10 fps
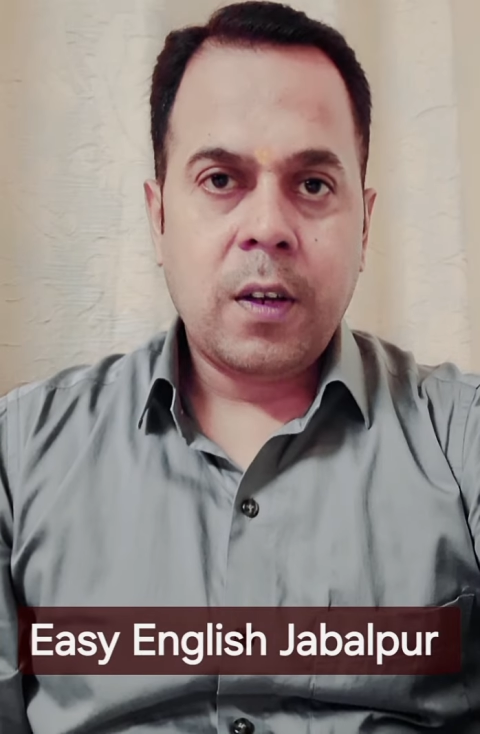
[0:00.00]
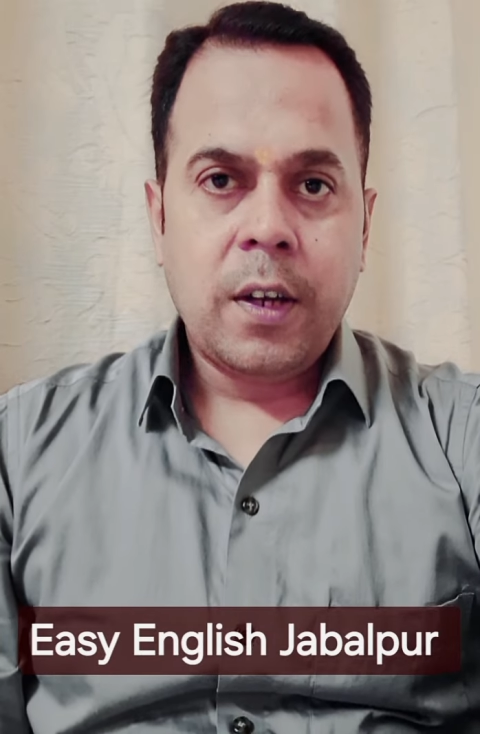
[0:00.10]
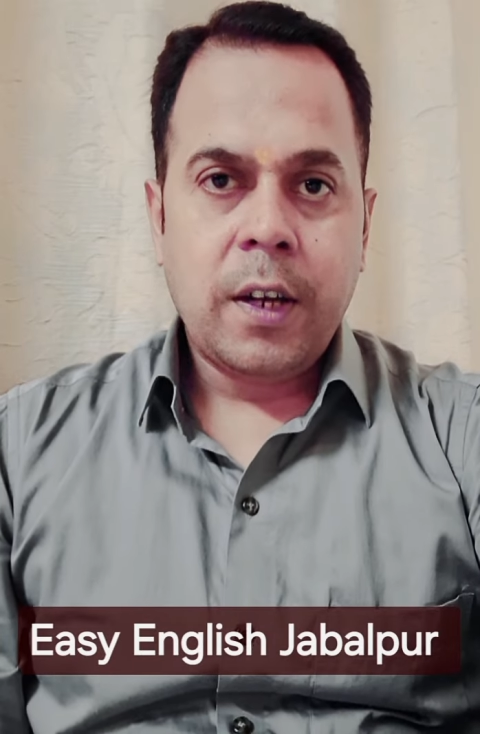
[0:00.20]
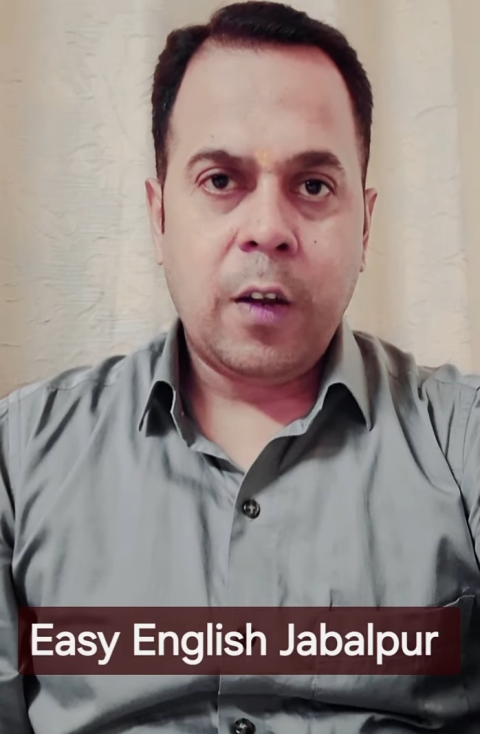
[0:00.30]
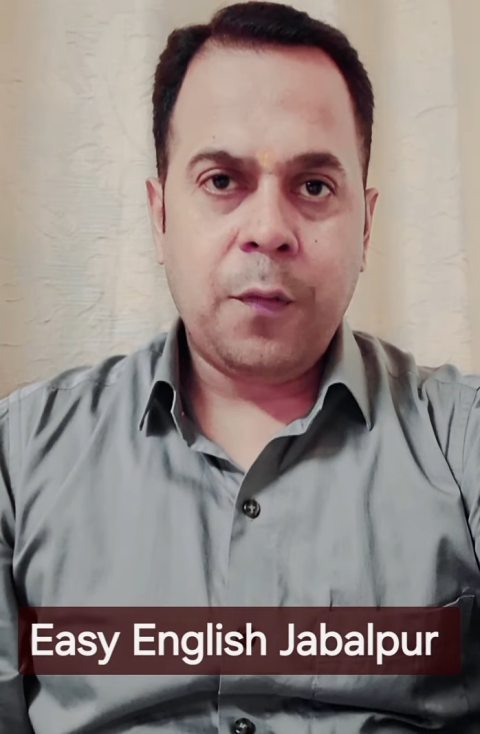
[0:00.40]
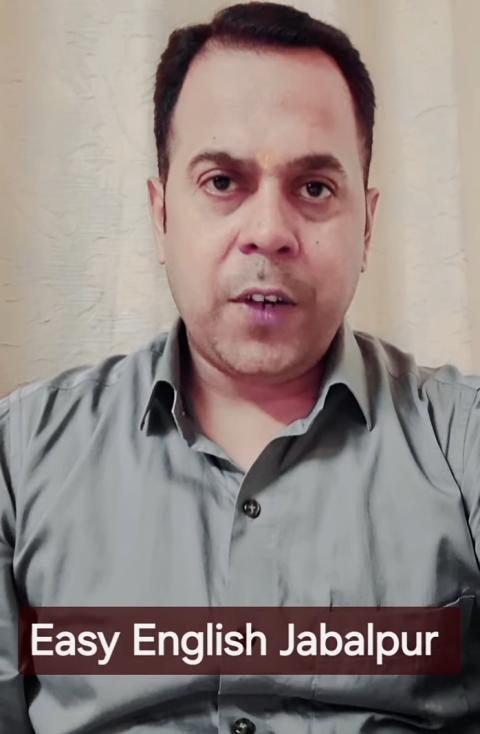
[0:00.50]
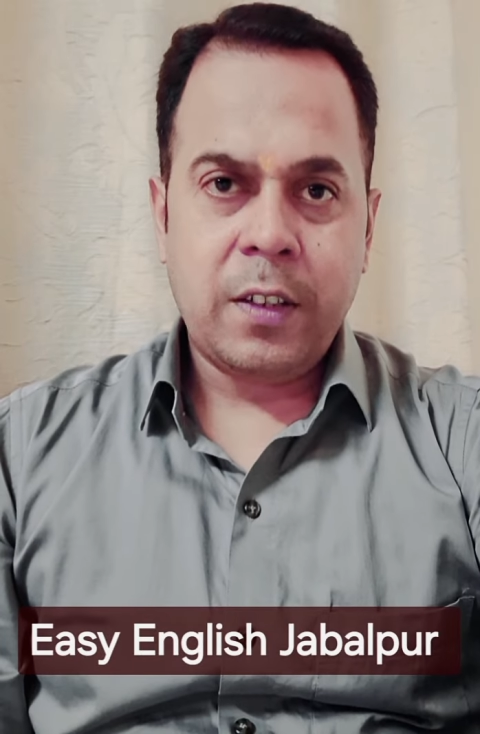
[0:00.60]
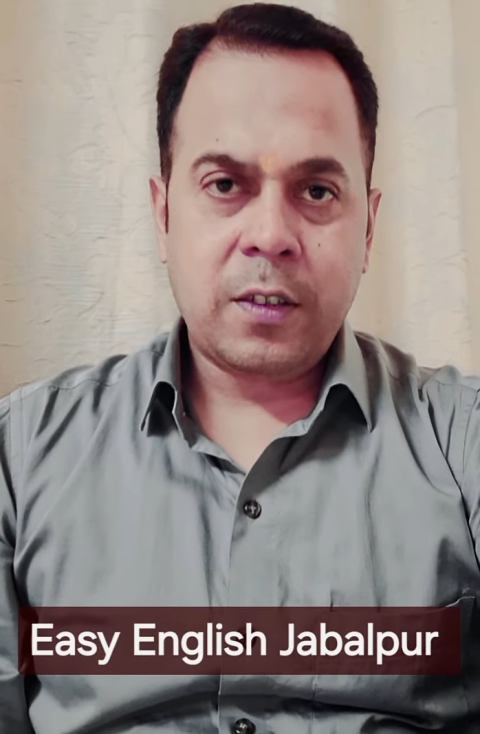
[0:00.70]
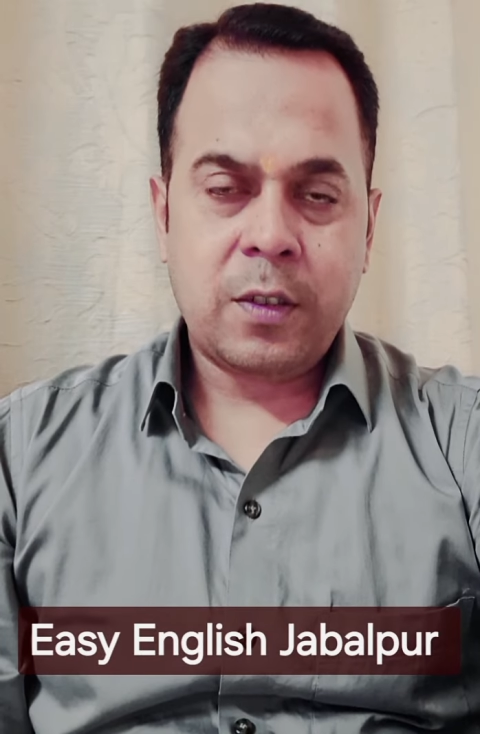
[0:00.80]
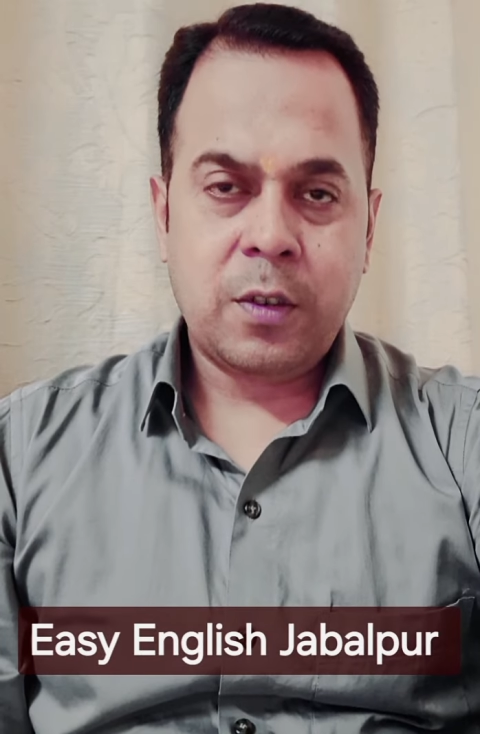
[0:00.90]
Hello
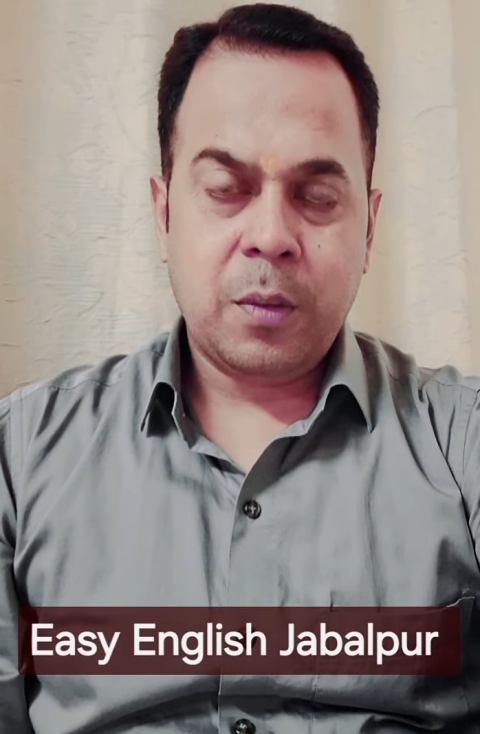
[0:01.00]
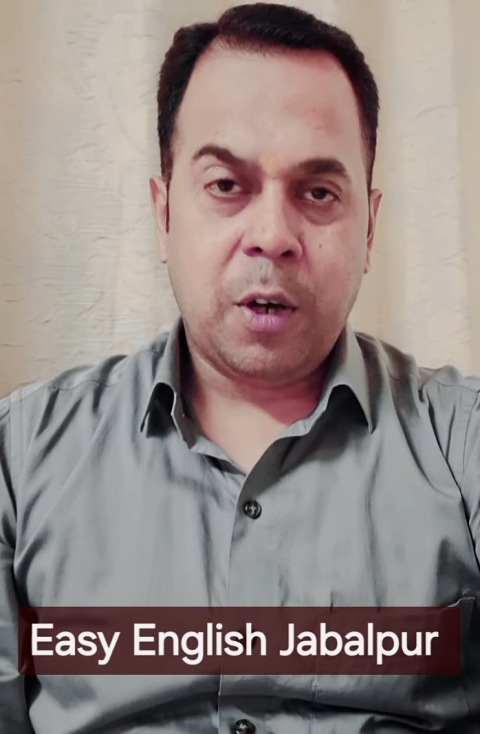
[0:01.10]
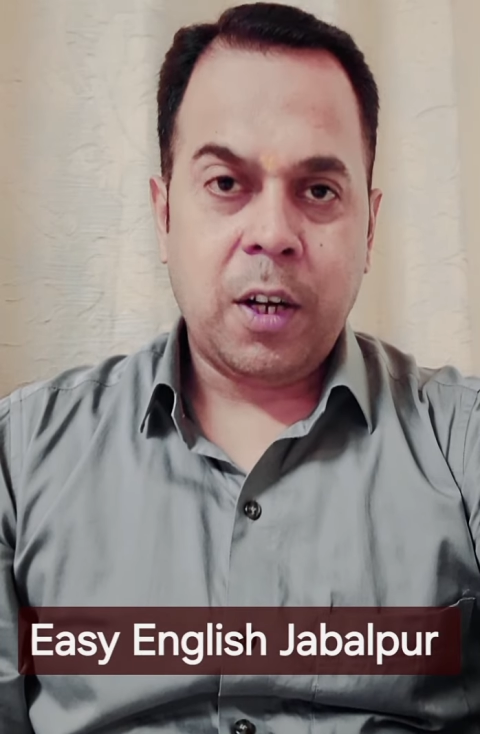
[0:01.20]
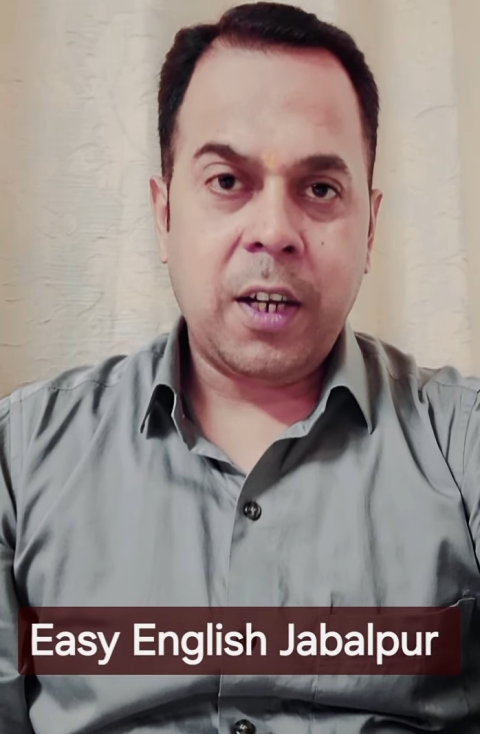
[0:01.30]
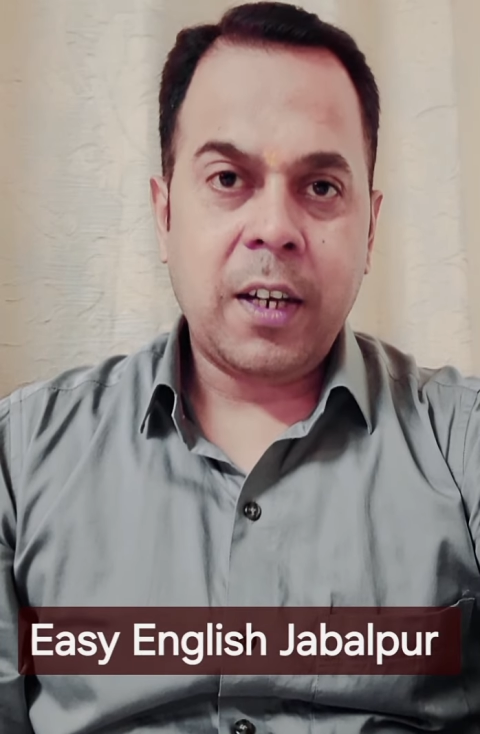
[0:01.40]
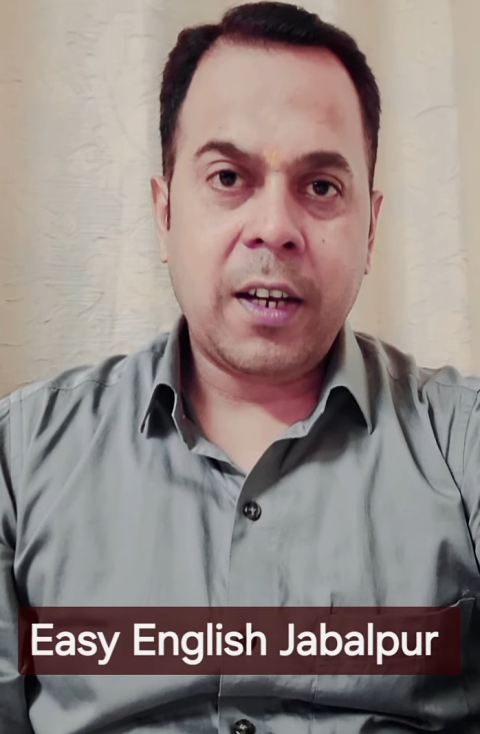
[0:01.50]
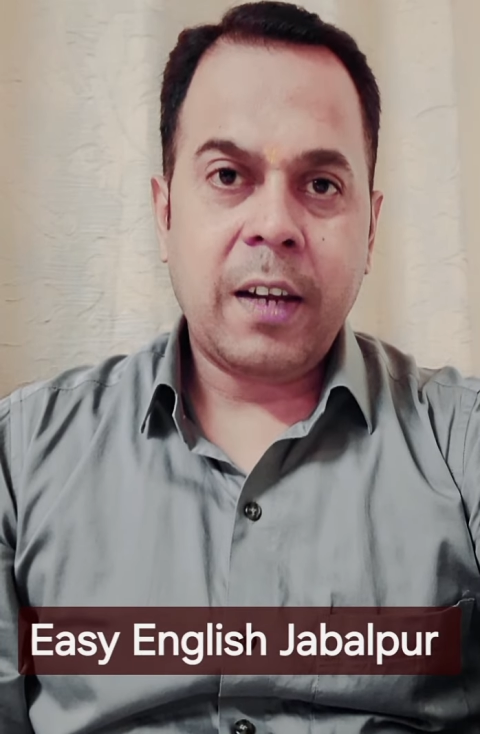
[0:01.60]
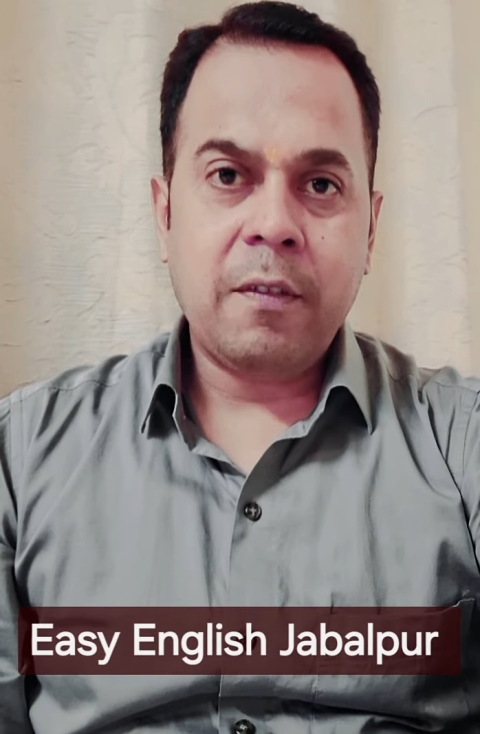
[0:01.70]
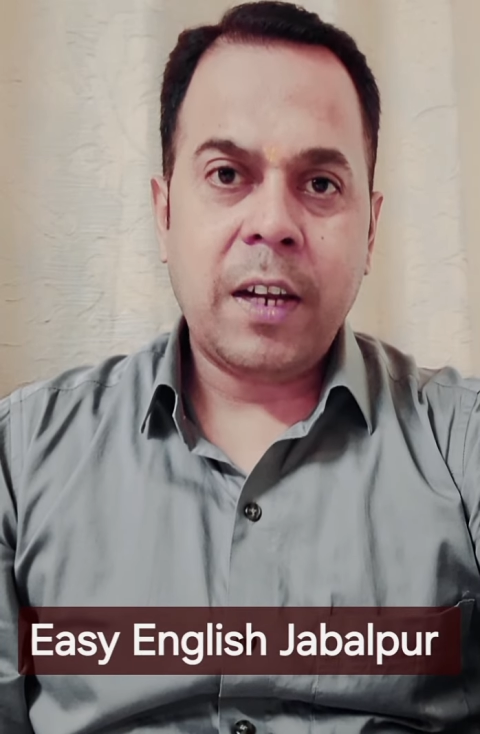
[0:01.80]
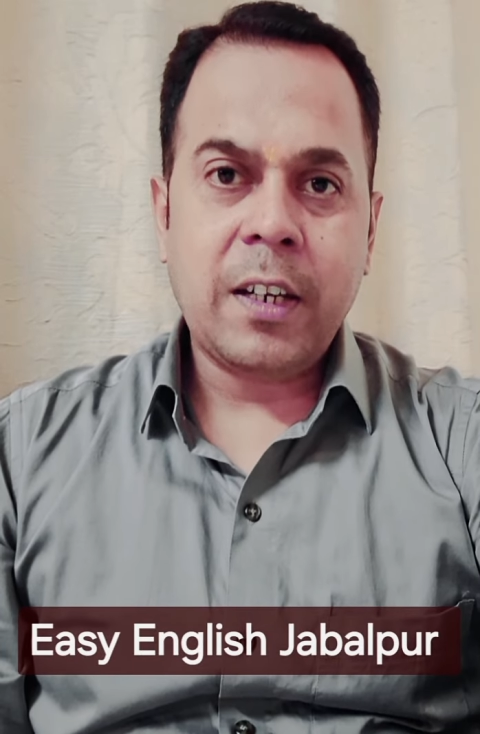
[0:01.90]
friends, good morning
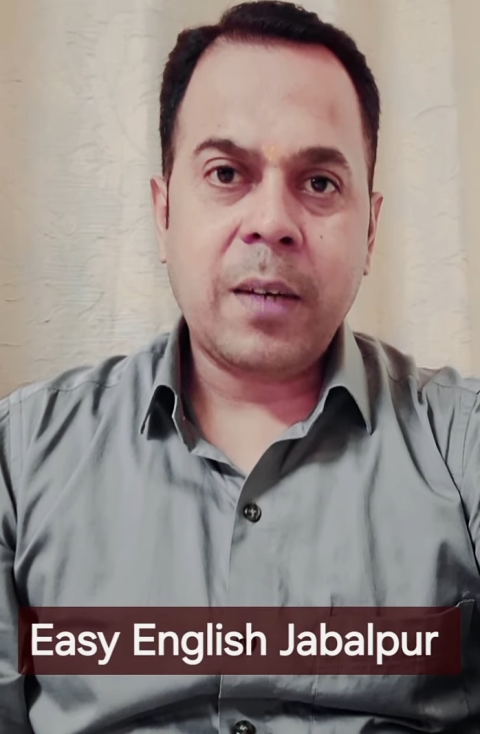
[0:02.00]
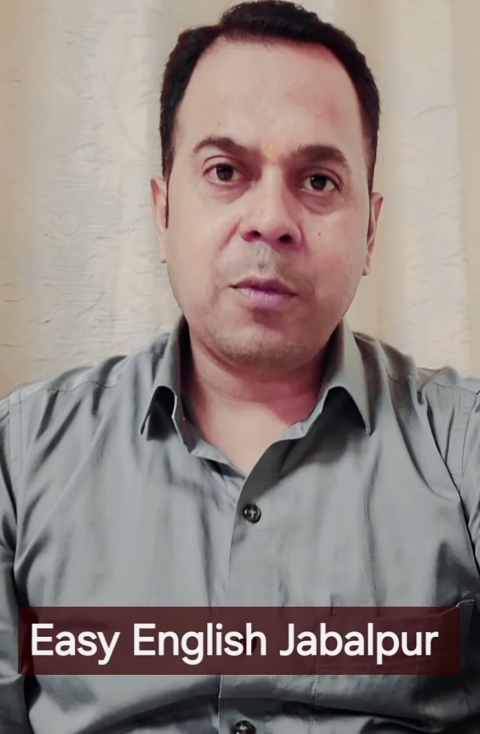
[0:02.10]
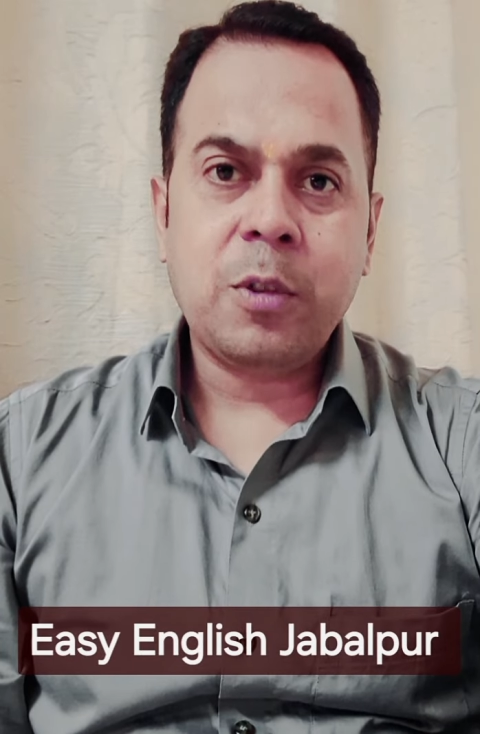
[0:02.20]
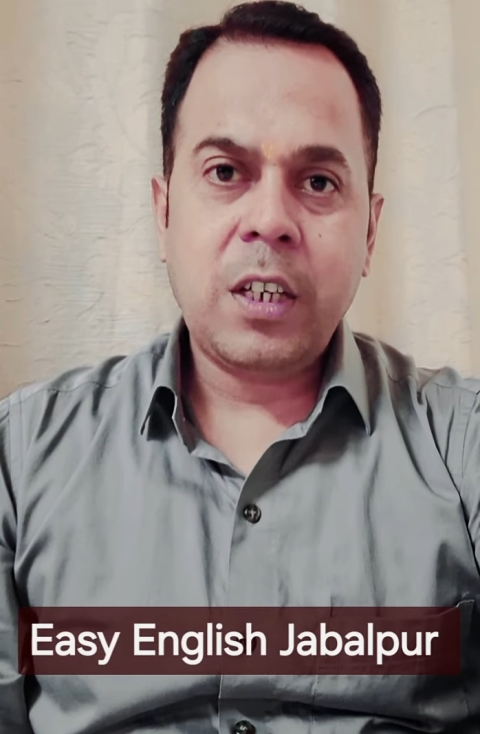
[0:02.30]
and welcome to